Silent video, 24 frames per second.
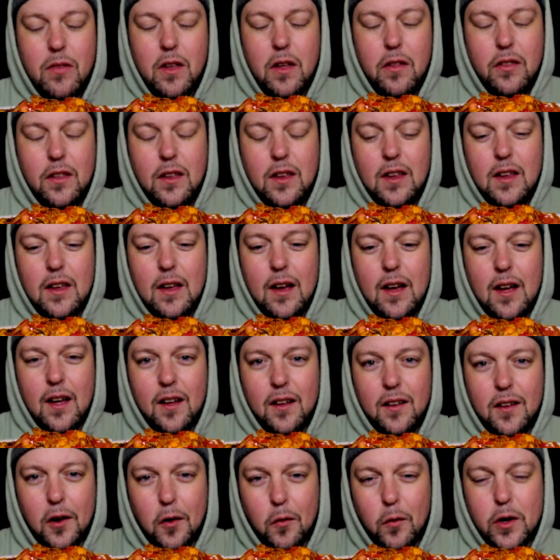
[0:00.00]

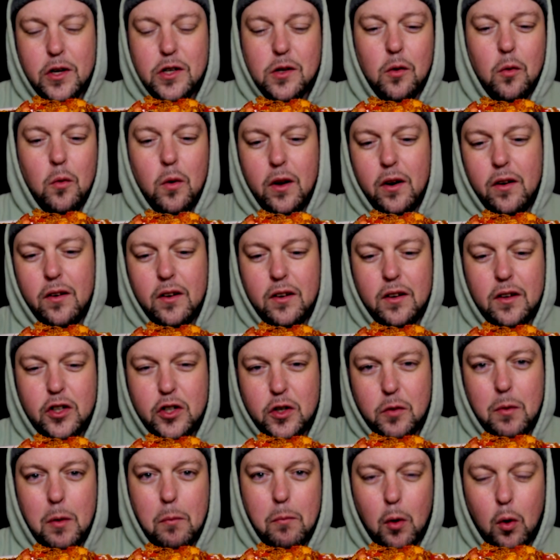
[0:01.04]
The original one
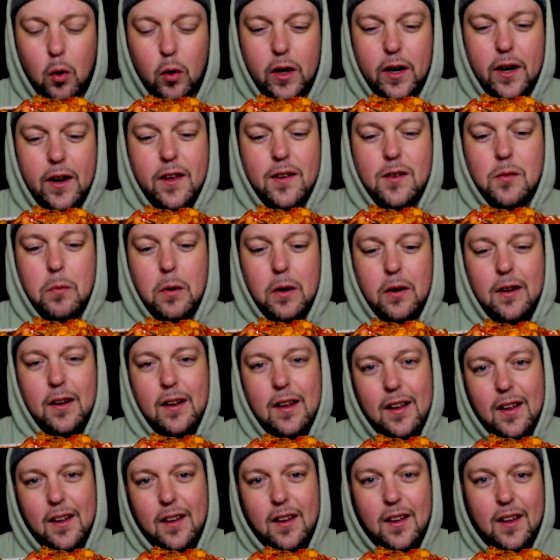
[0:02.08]
should be bolognese, but
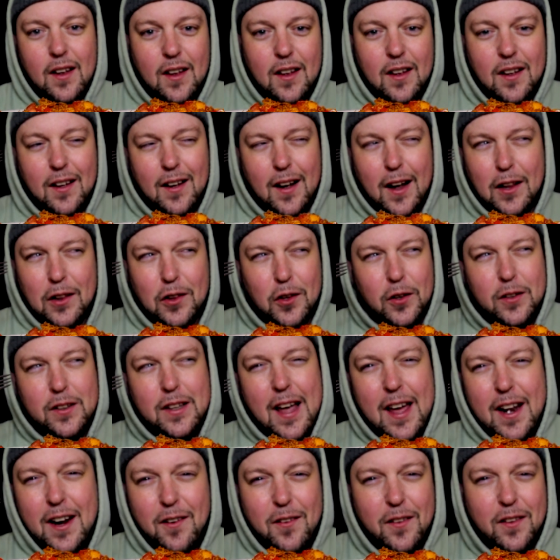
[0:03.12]
I looked
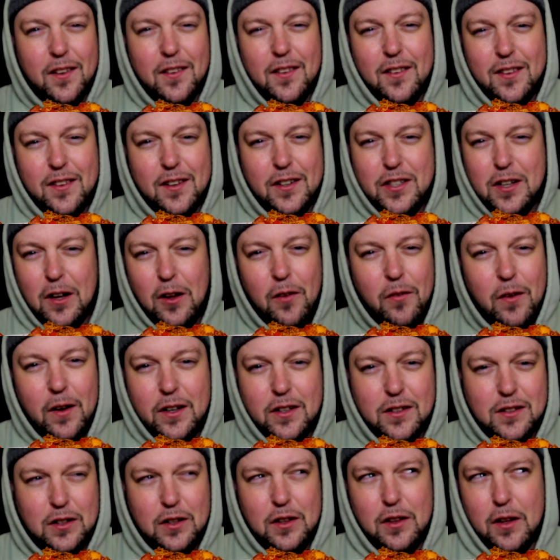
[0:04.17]
at it on the shelf, I
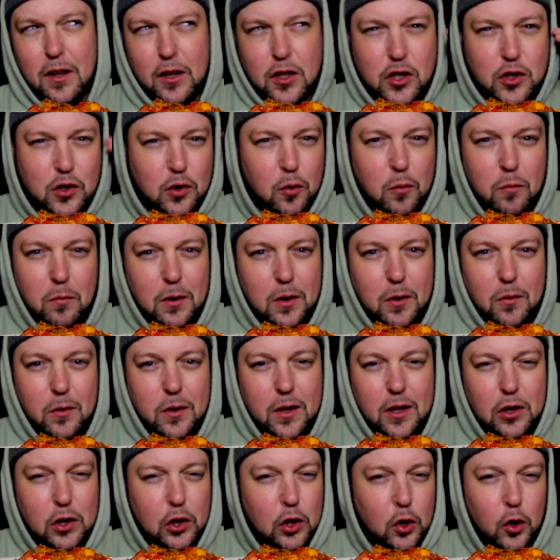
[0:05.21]
just assumed
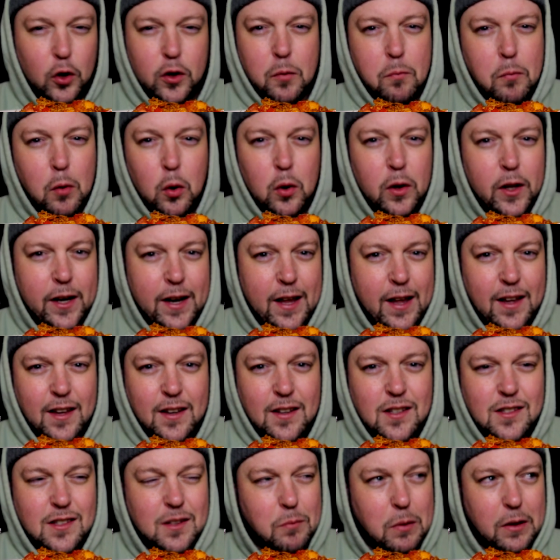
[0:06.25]
it looked
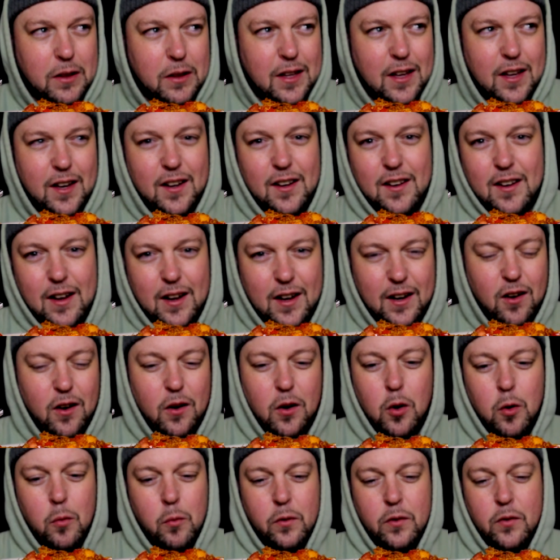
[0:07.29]
bolognese, but then I got it
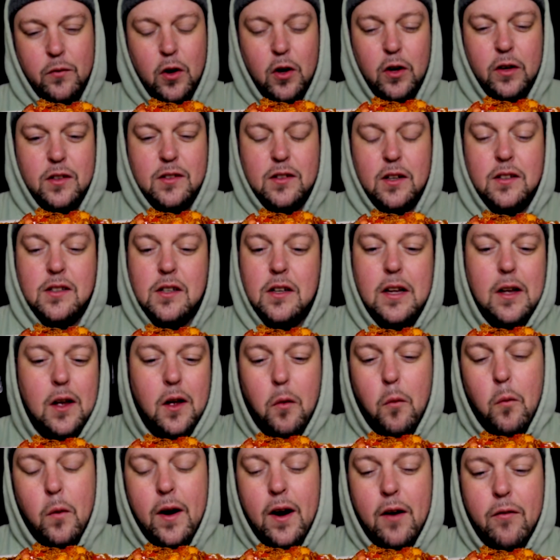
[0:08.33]
home with a vodka sauce.
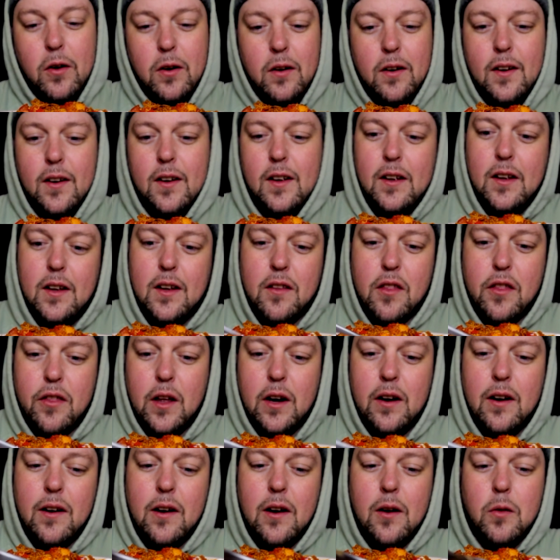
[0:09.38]
Whatever.
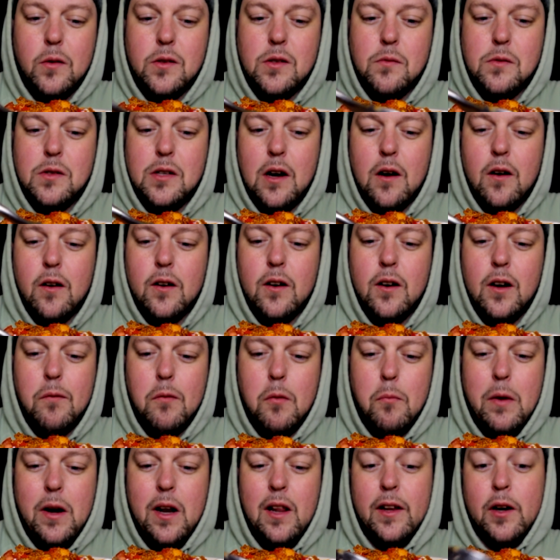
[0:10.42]
Thinned it out with some sour cream
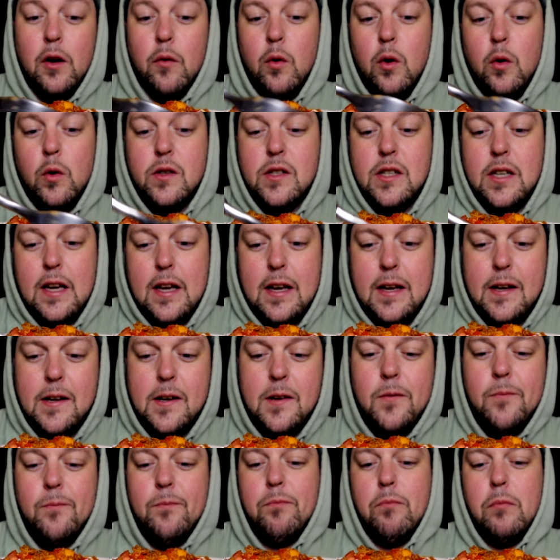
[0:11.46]
and made it like a rosé,
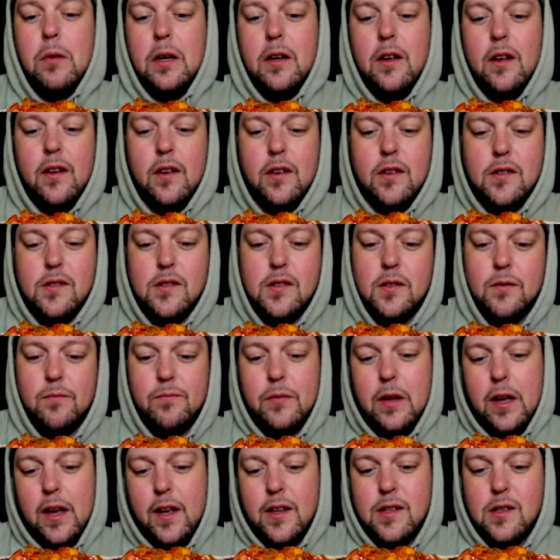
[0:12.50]
because
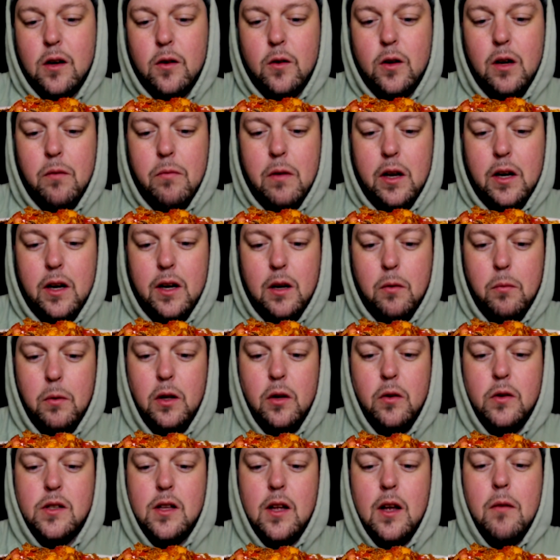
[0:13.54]
I had sour cream that needed to be
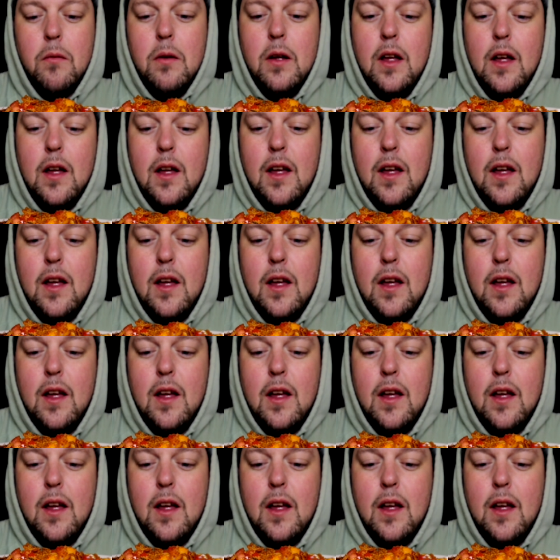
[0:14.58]
used up.